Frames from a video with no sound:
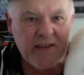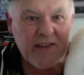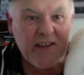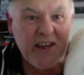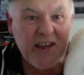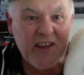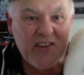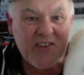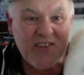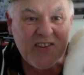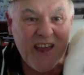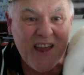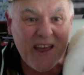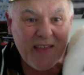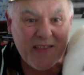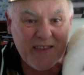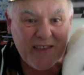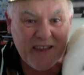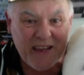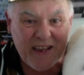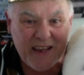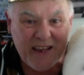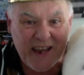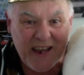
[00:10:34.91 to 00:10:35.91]
Does
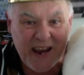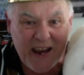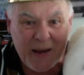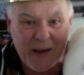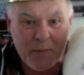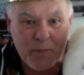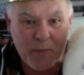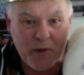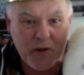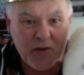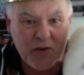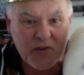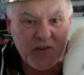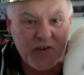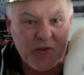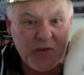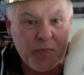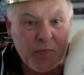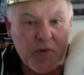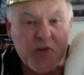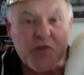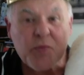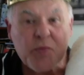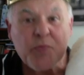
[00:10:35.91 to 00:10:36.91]
nothing again because his
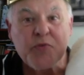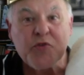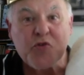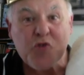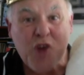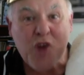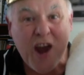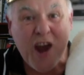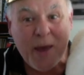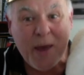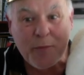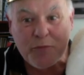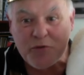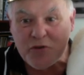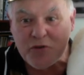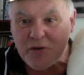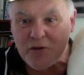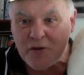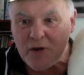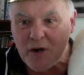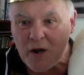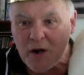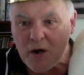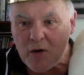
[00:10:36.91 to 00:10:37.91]
bishop's trapped,
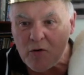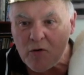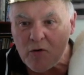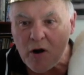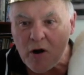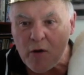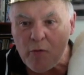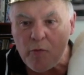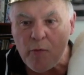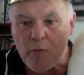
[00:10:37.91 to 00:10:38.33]
right?